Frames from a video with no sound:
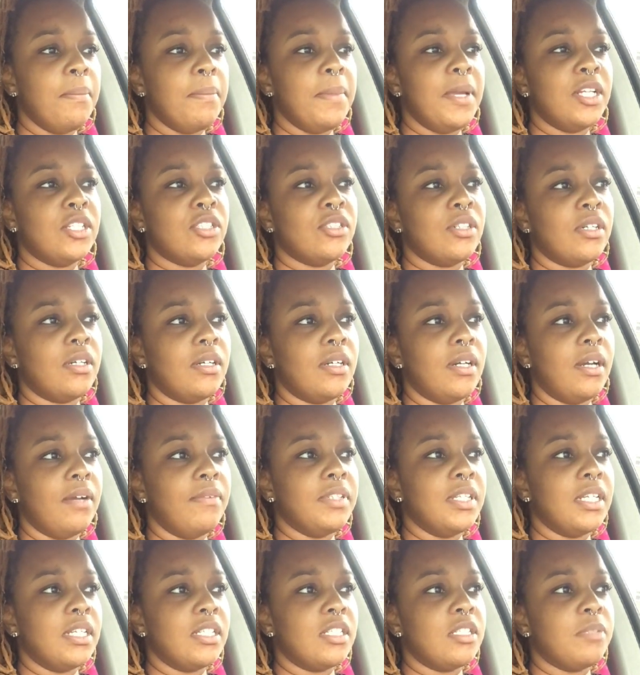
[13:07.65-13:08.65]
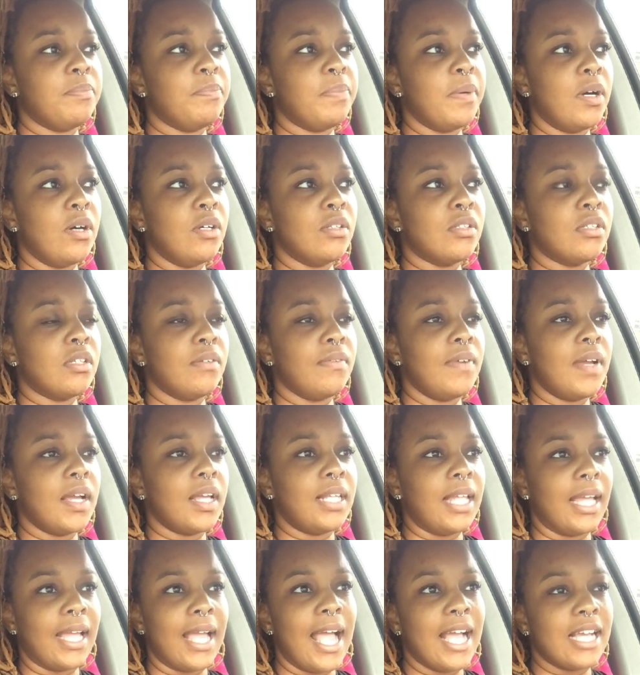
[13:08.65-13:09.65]
make sure everything's spelled
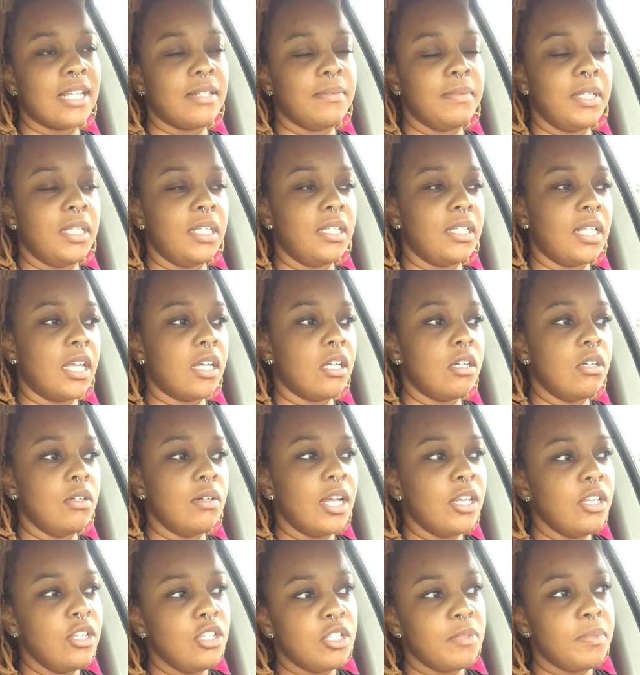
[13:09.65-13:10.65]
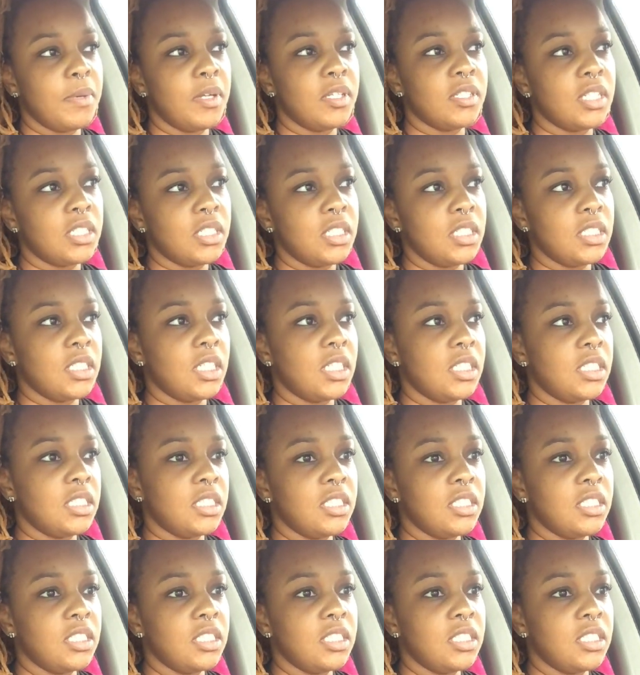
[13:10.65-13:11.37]
correct, like, ask me, like, oh, how do you spell such and such?